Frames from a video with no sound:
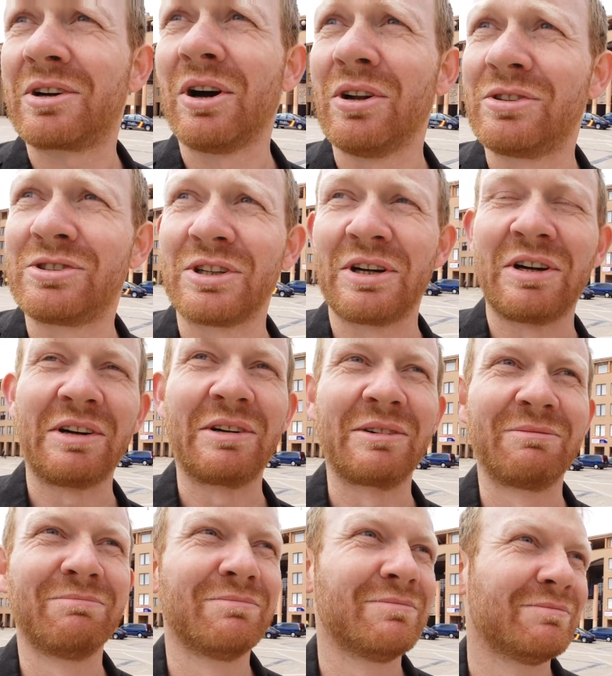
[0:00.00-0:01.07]
culture
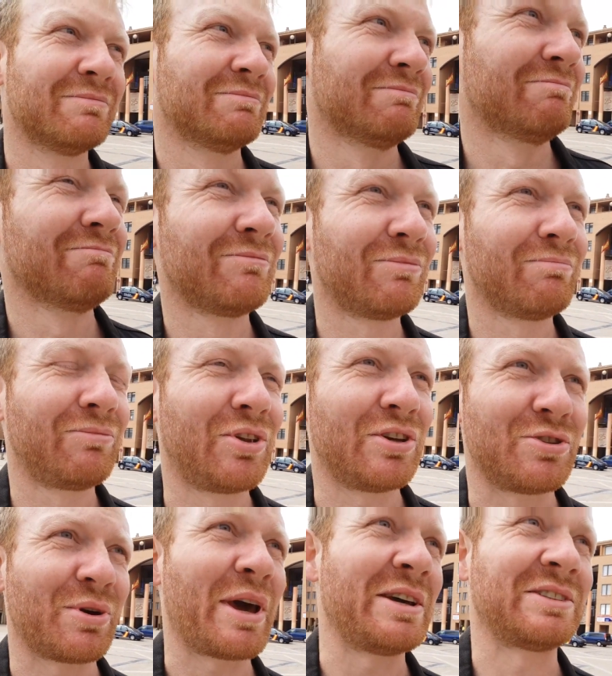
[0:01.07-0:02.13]

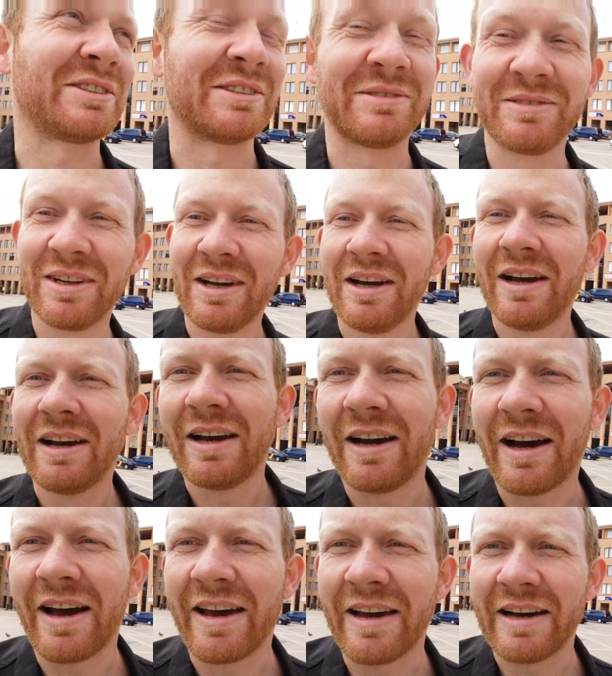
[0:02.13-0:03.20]
situation.
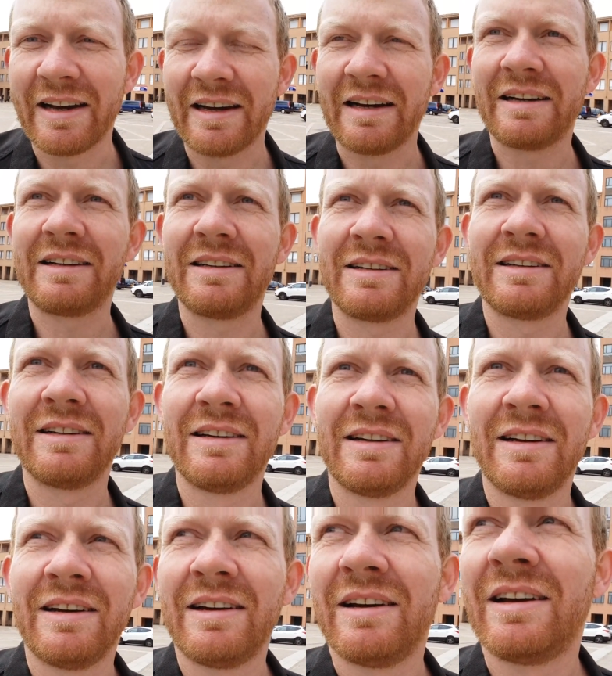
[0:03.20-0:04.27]
I
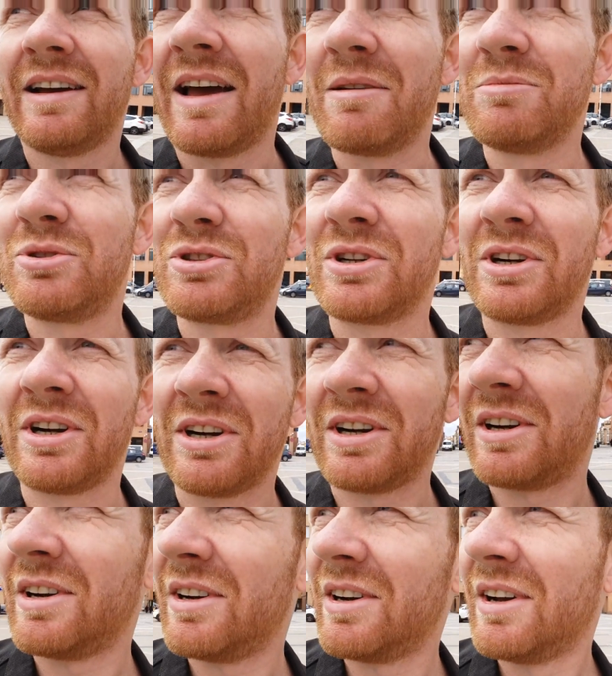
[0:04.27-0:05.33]
am sure
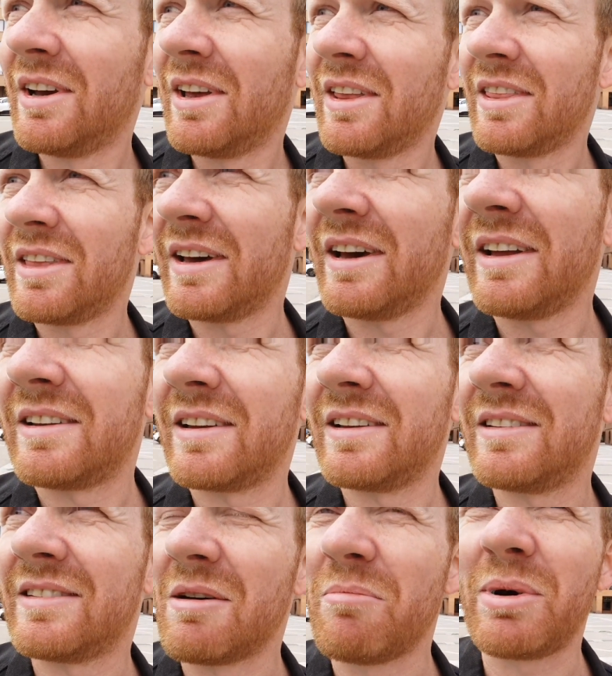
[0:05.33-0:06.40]
that
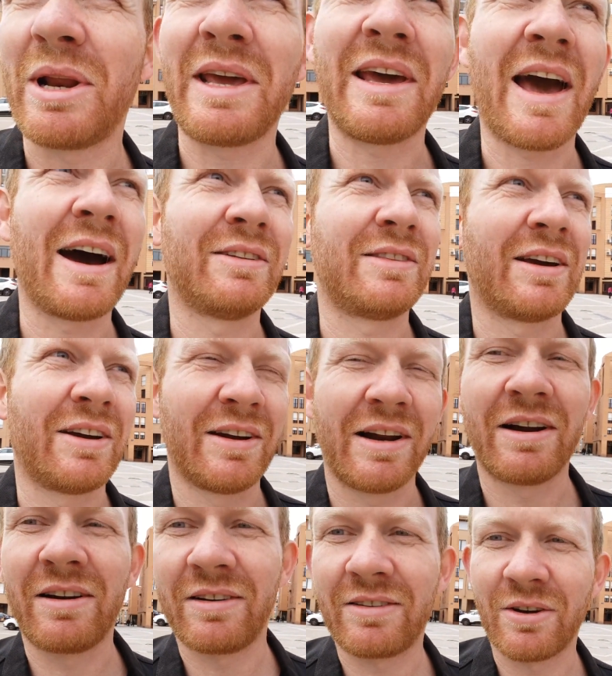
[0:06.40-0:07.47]
somebody out there in
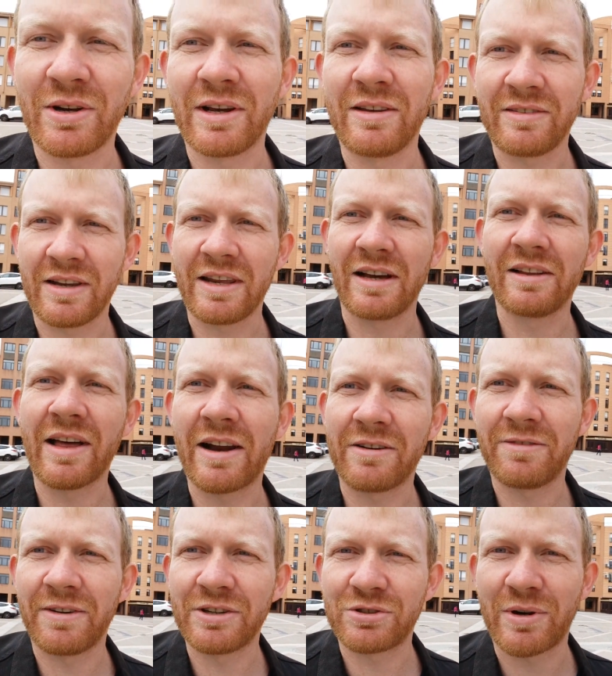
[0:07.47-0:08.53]
Arizona is eating a lot of
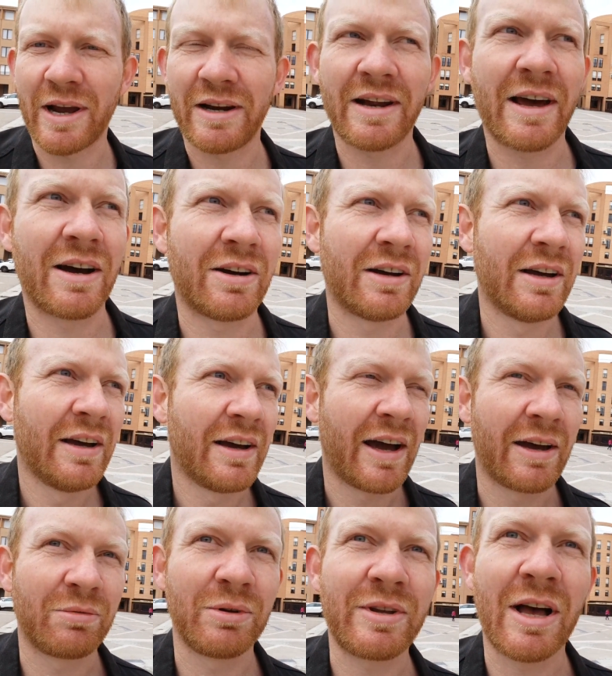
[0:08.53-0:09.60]
fish right now
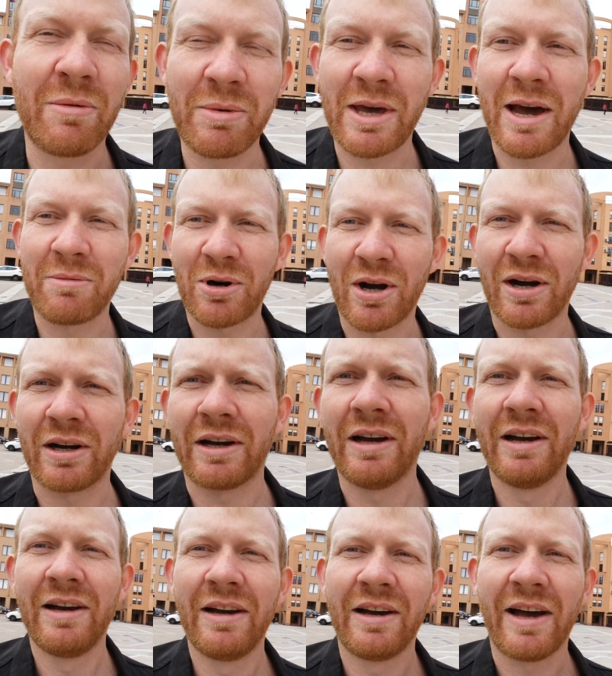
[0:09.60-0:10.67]
and would tell me I'm wrong.
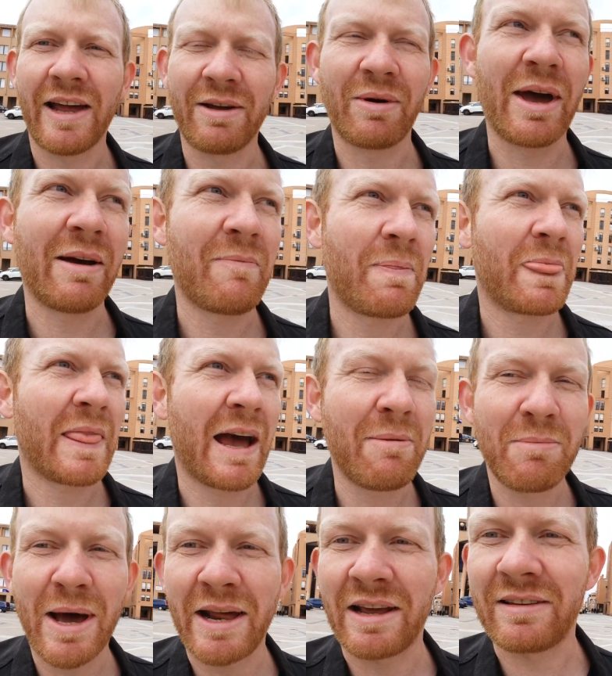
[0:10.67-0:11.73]
Anyway,
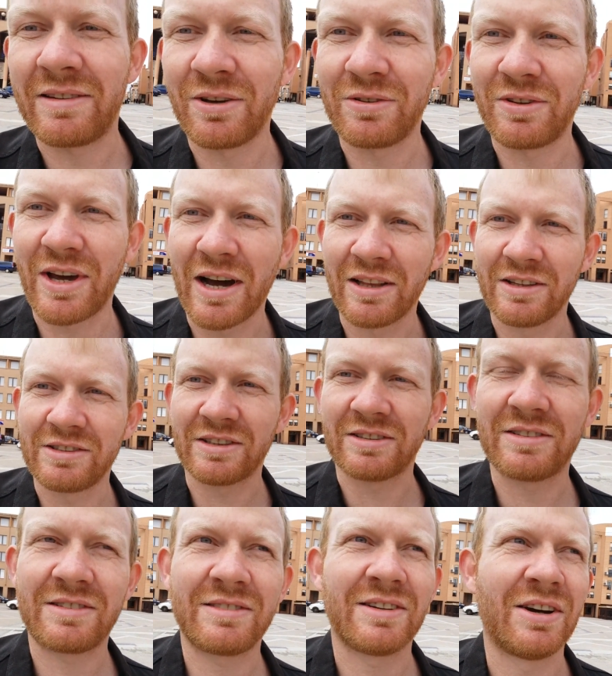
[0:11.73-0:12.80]
I'm not a
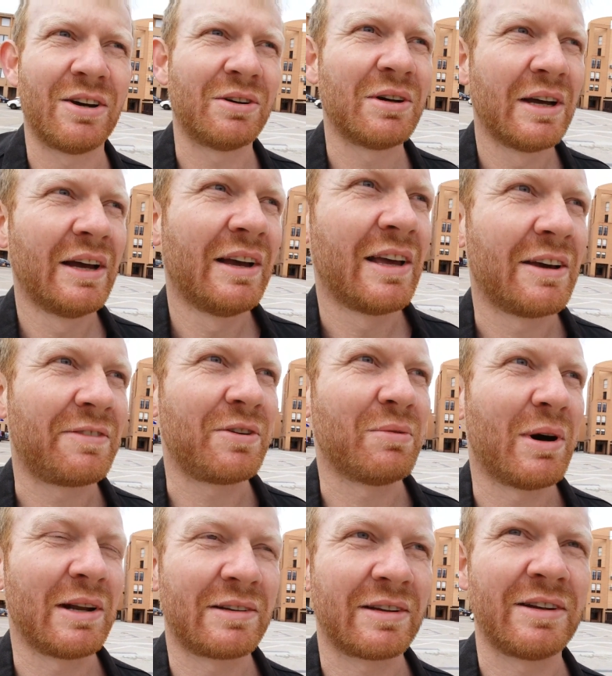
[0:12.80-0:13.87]
sociologist, so if you
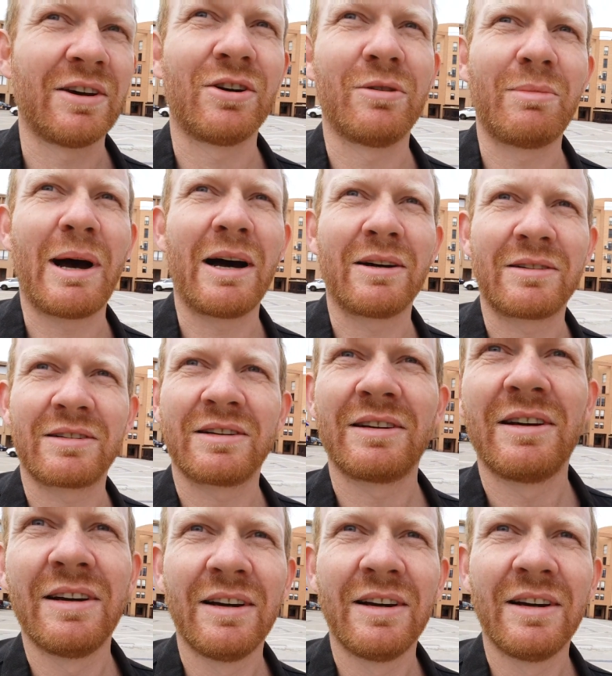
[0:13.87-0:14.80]
want to know about